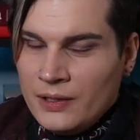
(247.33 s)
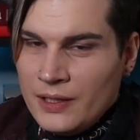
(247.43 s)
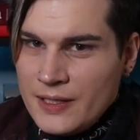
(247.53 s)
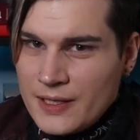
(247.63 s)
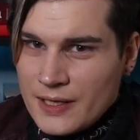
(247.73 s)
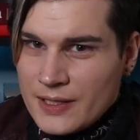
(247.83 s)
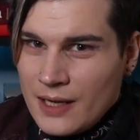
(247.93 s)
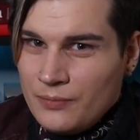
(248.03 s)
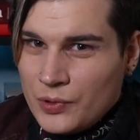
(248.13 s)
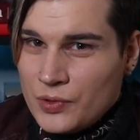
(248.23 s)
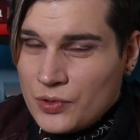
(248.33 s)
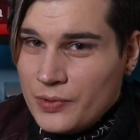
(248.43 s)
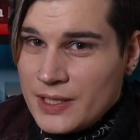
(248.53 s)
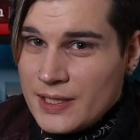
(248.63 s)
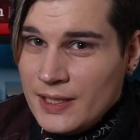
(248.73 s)
In these examples,
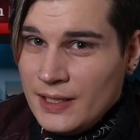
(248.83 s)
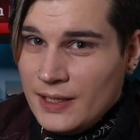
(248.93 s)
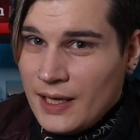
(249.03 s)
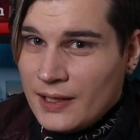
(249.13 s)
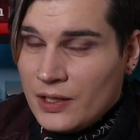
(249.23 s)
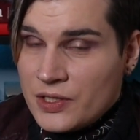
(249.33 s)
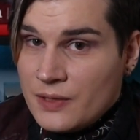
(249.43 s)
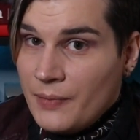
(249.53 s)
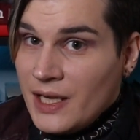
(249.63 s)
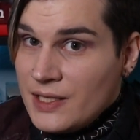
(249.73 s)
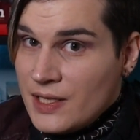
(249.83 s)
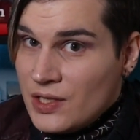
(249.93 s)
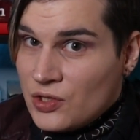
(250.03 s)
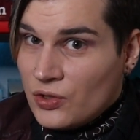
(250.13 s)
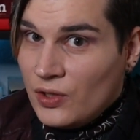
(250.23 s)
we see that the
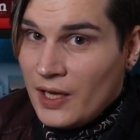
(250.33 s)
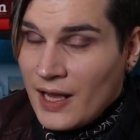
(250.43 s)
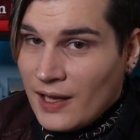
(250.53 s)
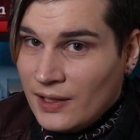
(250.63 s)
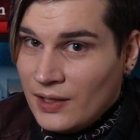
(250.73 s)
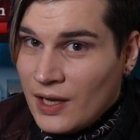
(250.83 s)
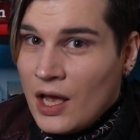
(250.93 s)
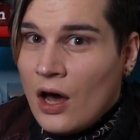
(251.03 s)
spaces on land